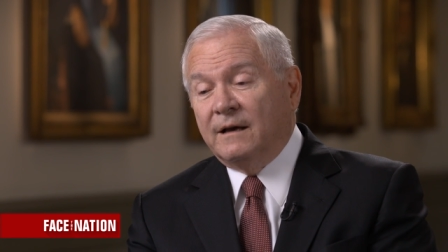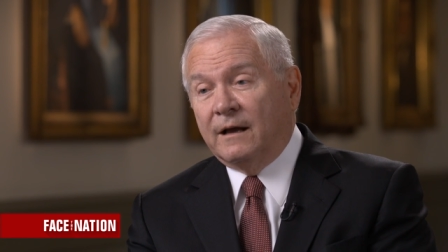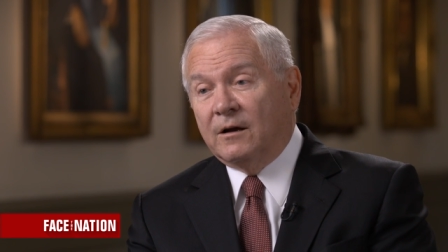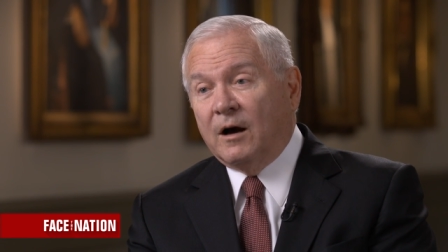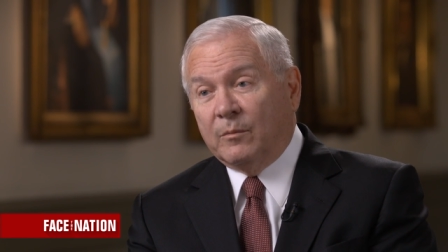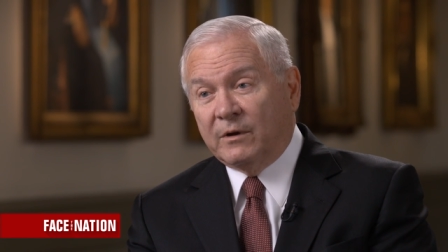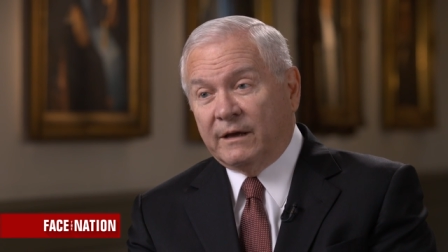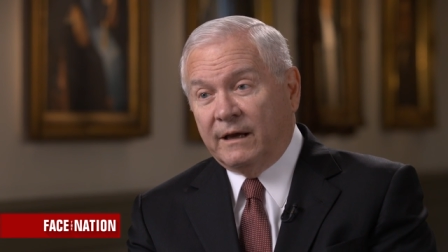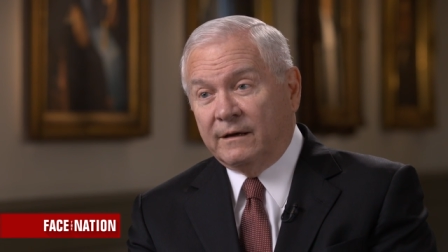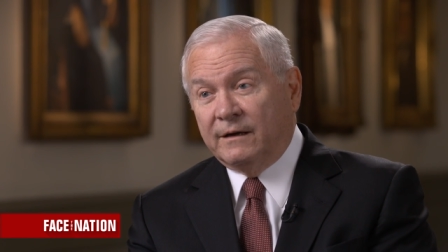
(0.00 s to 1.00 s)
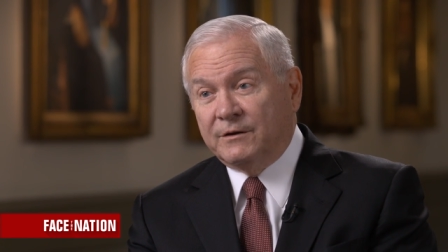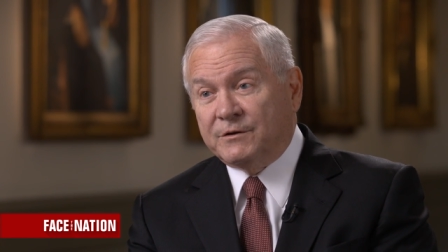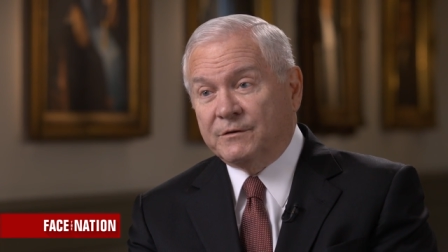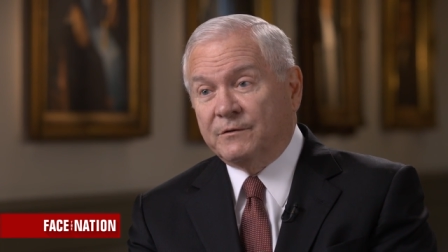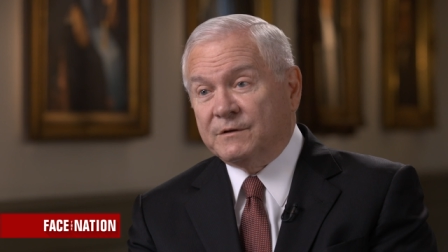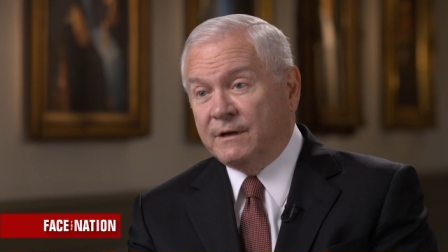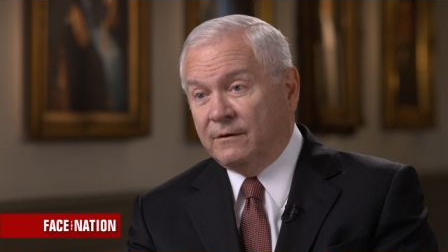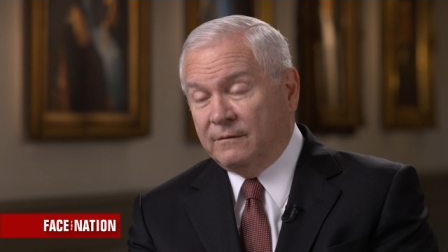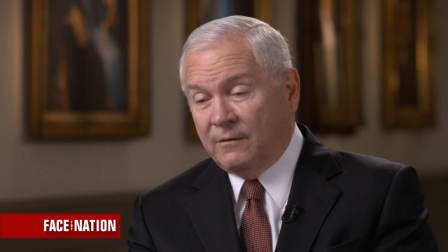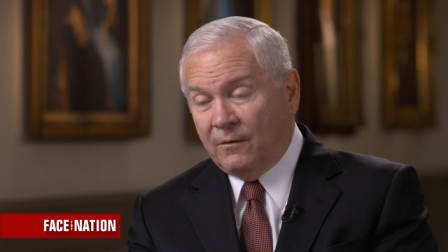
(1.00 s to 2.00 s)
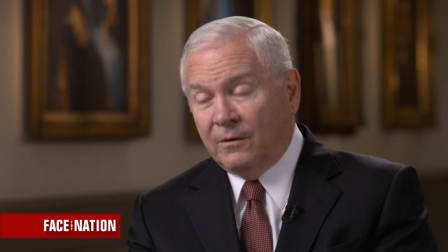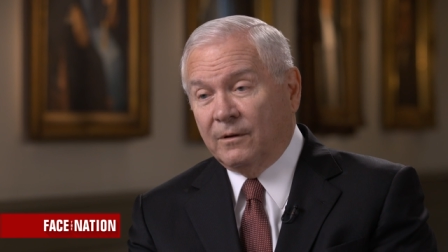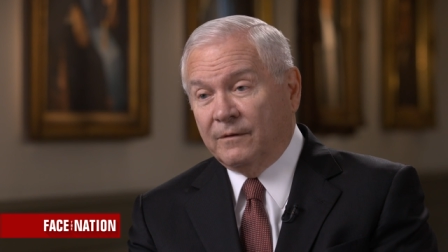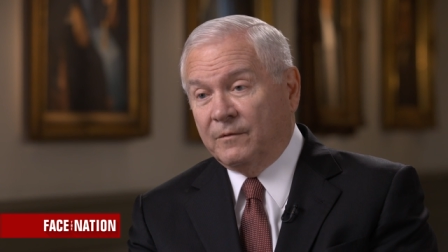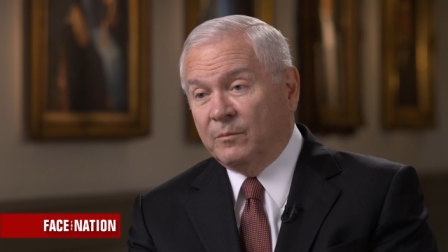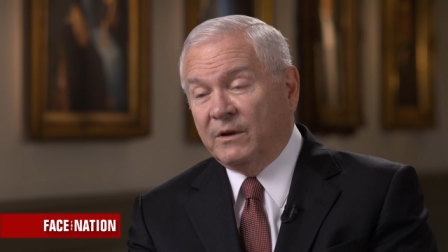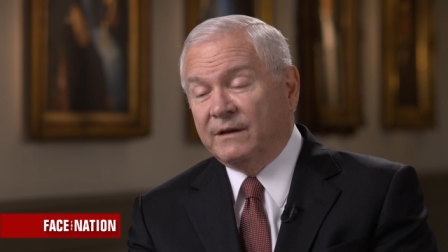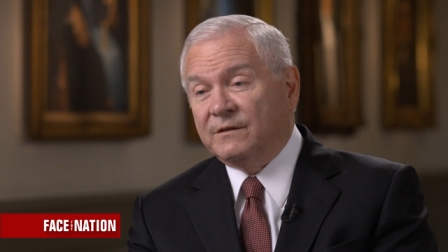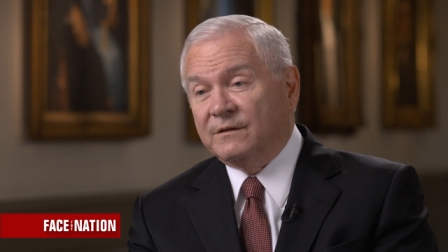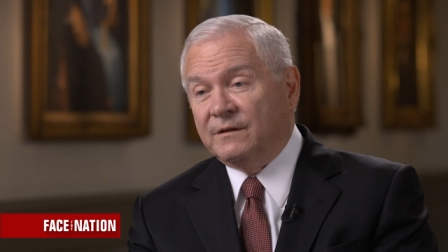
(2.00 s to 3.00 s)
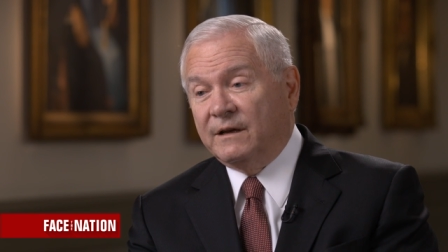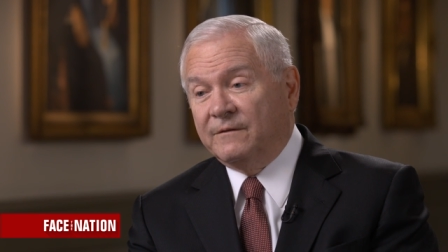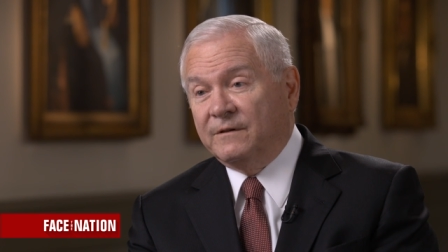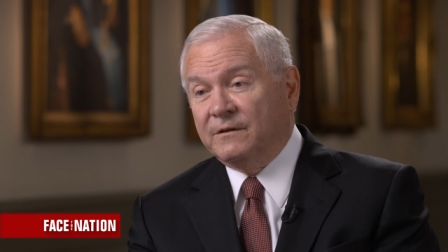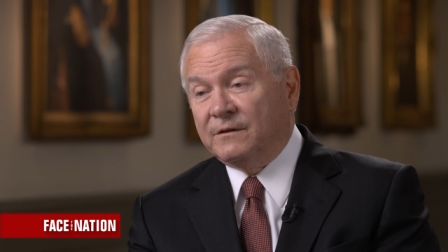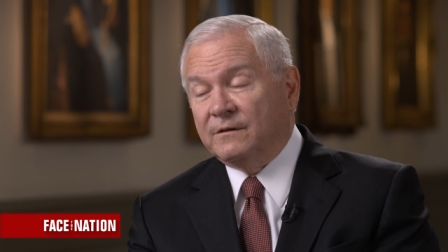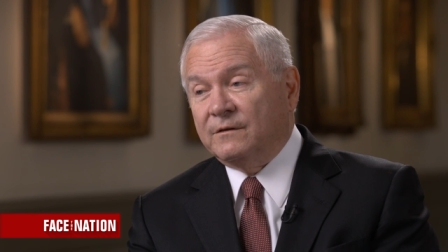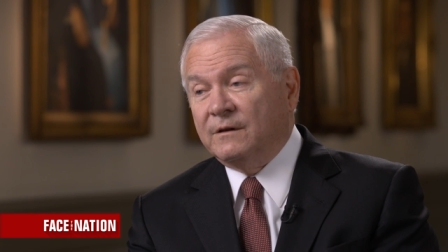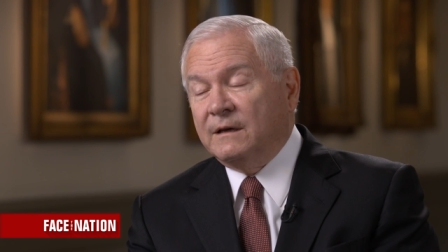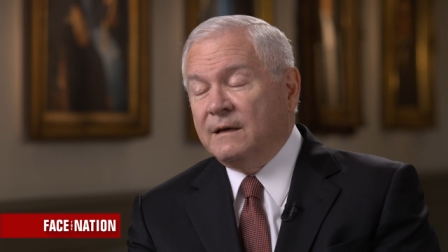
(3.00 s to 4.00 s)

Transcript: and complicated issues in all of the places that he visits.